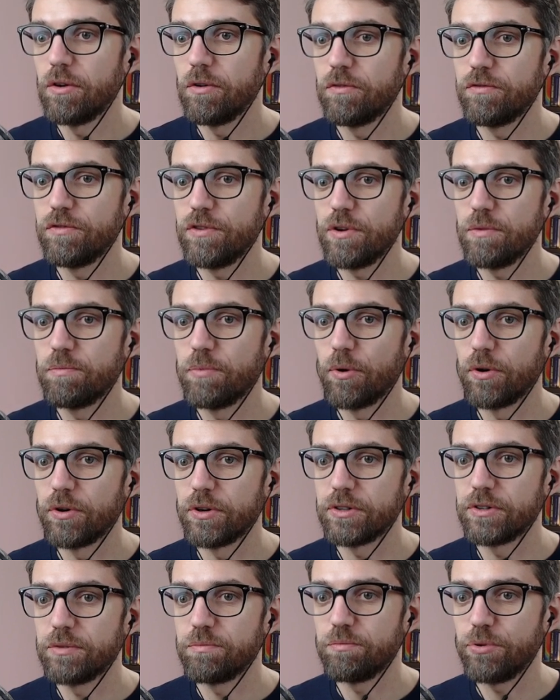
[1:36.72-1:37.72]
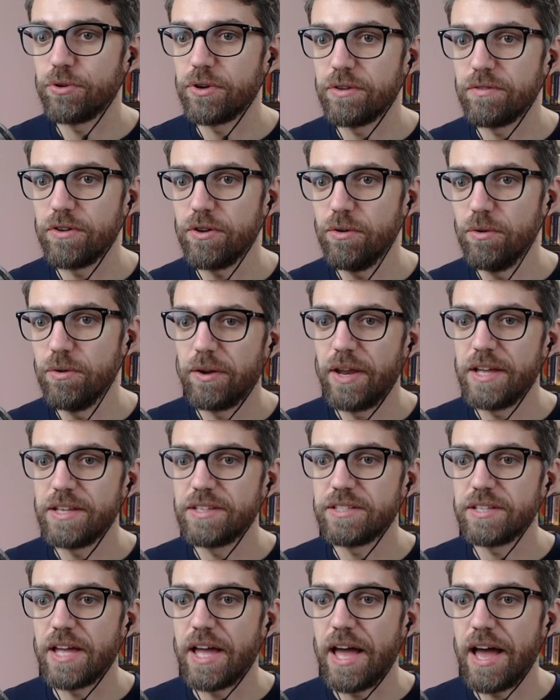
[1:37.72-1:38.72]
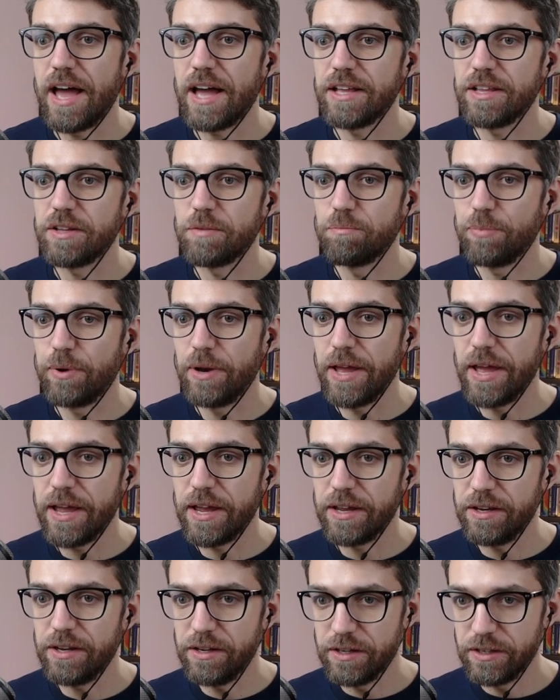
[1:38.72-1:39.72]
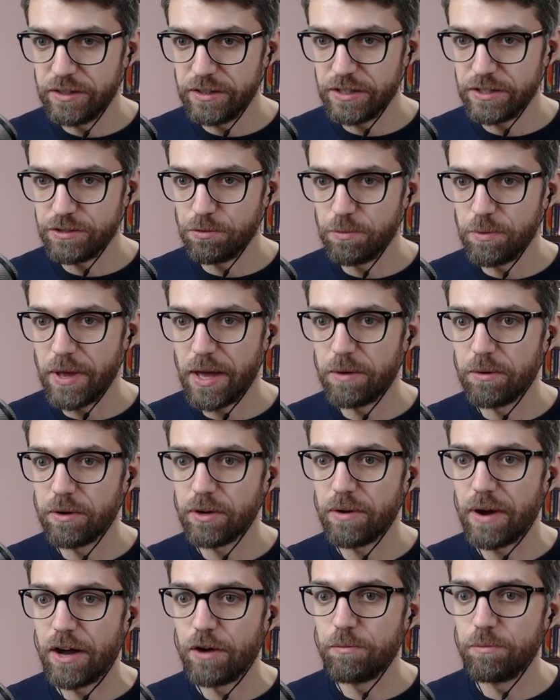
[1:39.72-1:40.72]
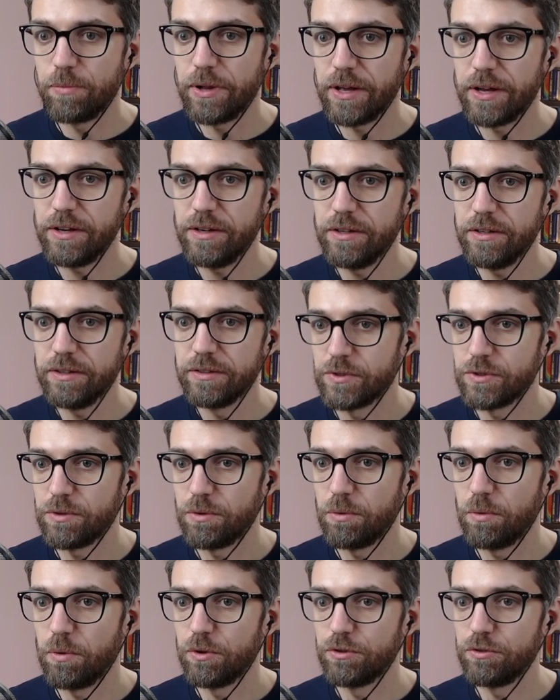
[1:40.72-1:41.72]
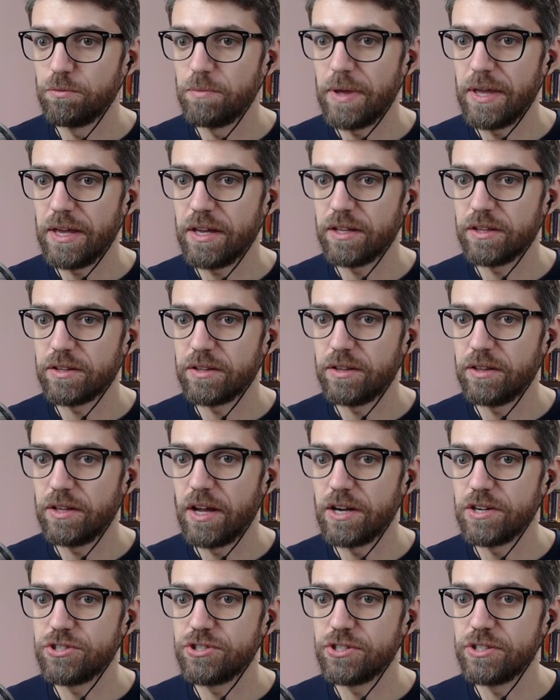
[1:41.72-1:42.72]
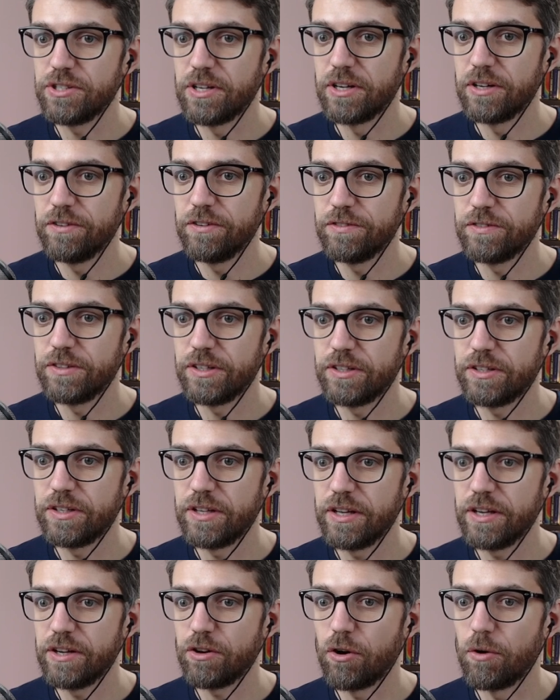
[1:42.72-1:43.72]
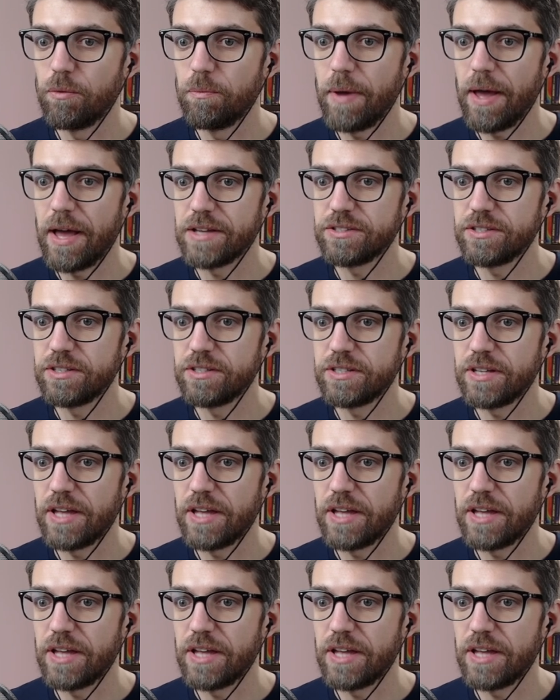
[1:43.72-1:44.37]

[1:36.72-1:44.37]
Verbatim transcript: viewport preview. Let's add a plane. This will be our ground plane. So we want to make it large enough that encompasses